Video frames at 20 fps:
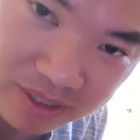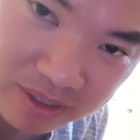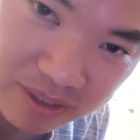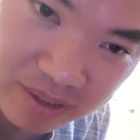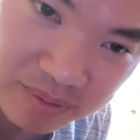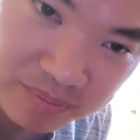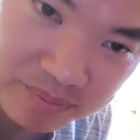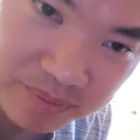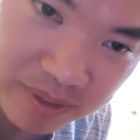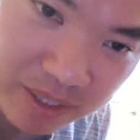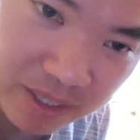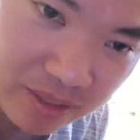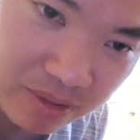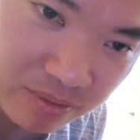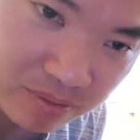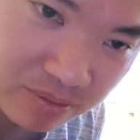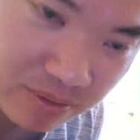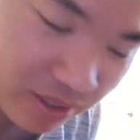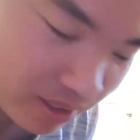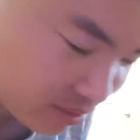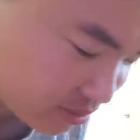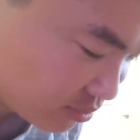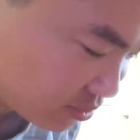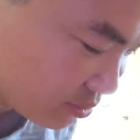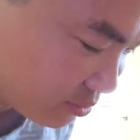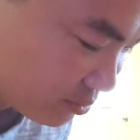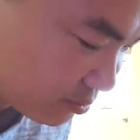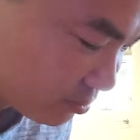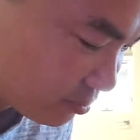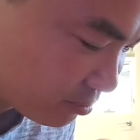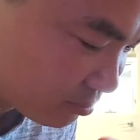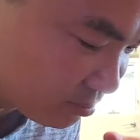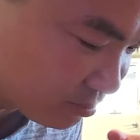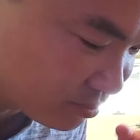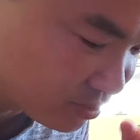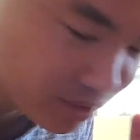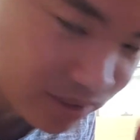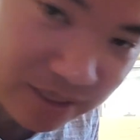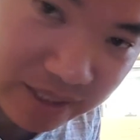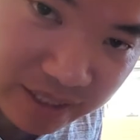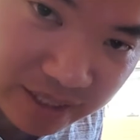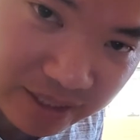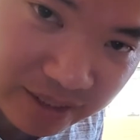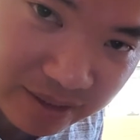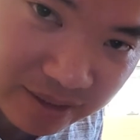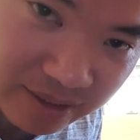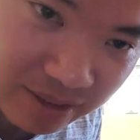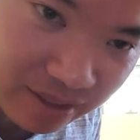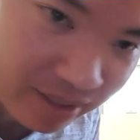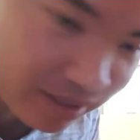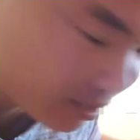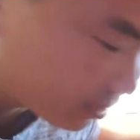I don't like to just eat. I